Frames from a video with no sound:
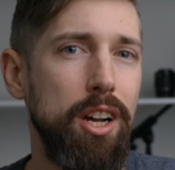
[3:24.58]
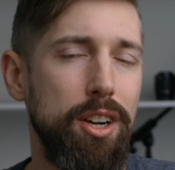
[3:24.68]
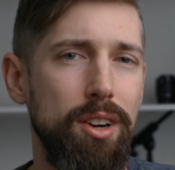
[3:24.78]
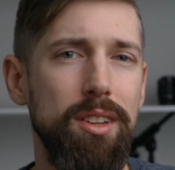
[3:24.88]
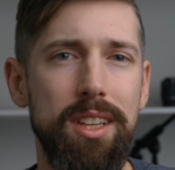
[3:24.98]

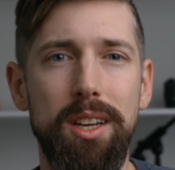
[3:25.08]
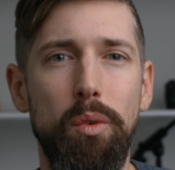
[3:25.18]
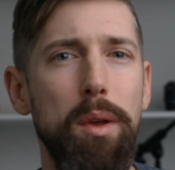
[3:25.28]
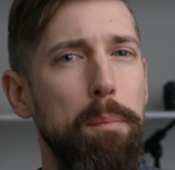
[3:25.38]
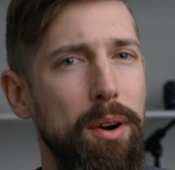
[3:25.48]
Currently,
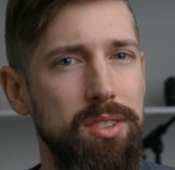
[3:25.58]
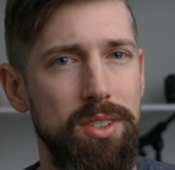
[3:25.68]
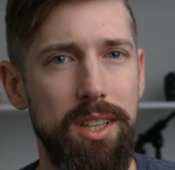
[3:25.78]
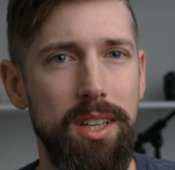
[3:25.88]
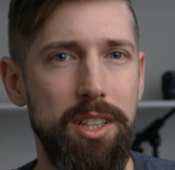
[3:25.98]
we
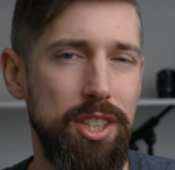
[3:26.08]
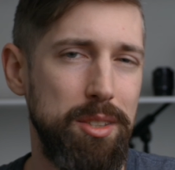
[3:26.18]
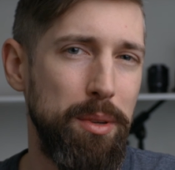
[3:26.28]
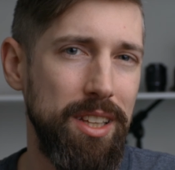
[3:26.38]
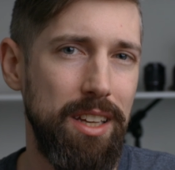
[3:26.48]
personally
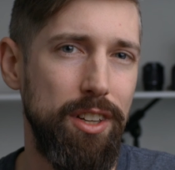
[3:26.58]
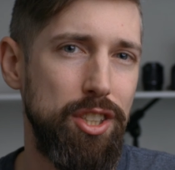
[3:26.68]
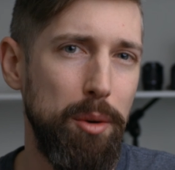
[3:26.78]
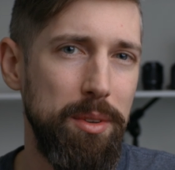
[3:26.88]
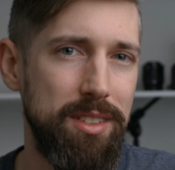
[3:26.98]
just believe
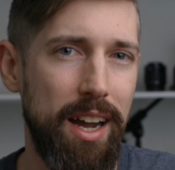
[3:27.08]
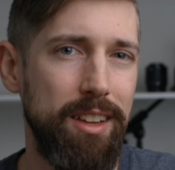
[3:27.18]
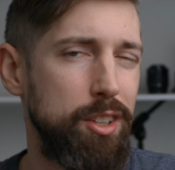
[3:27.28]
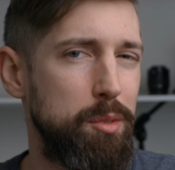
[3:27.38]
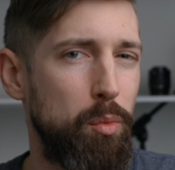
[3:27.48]
Adobe Sign
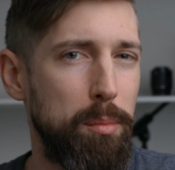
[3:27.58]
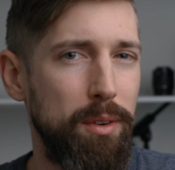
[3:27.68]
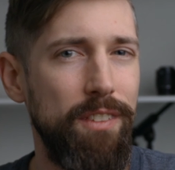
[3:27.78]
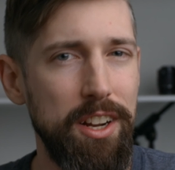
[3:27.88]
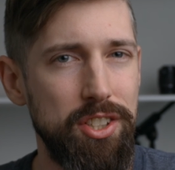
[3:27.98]
looks more
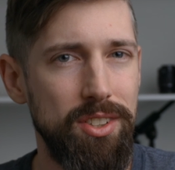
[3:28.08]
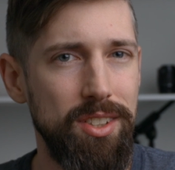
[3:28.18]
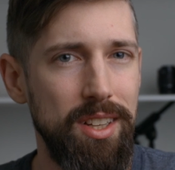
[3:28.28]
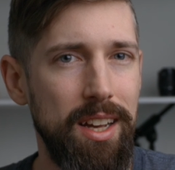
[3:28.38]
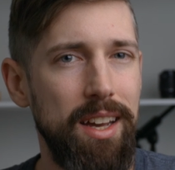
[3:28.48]
professional
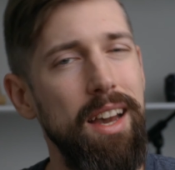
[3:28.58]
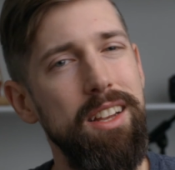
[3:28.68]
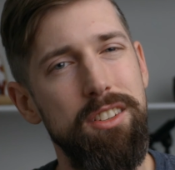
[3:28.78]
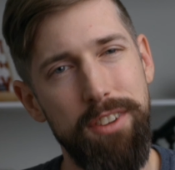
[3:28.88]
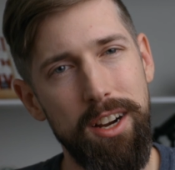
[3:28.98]
and
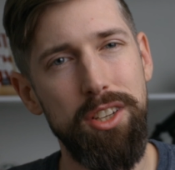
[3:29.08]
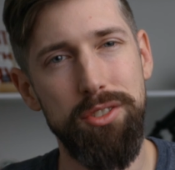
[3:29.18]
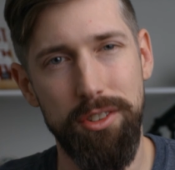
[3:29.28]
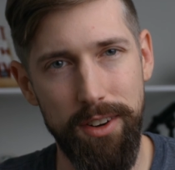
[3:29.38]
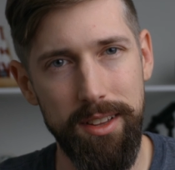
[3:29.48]
is very
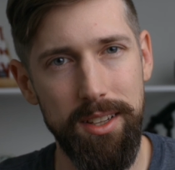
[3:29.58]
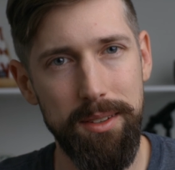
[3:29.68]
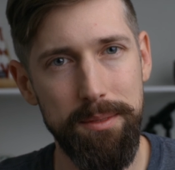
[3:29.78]
user-friendly.